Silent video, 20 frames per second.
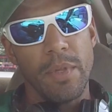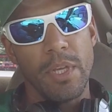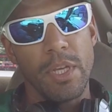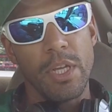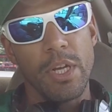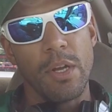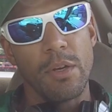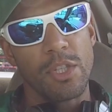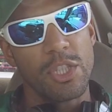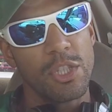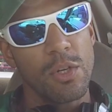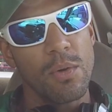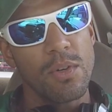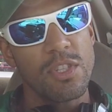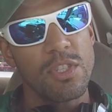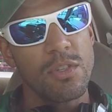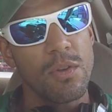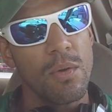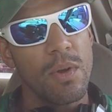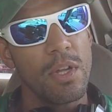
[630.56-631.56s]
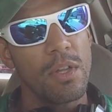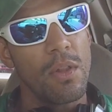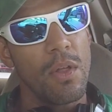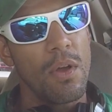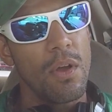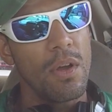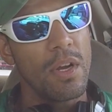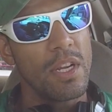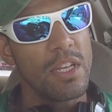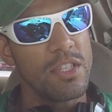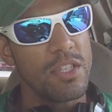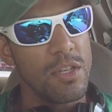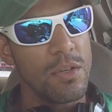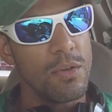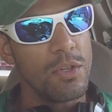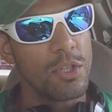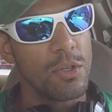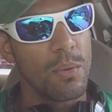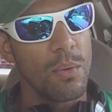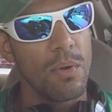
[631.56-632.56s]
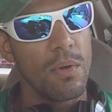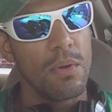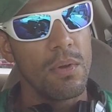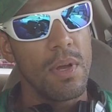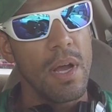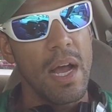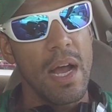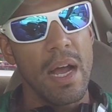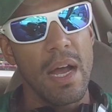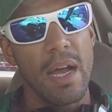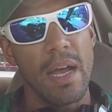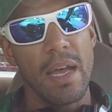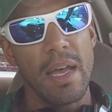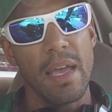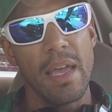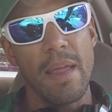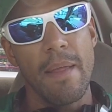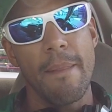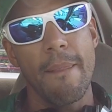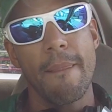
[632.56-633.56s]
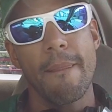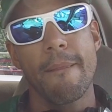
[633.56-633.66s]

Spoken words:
you know, short story long, as usual, I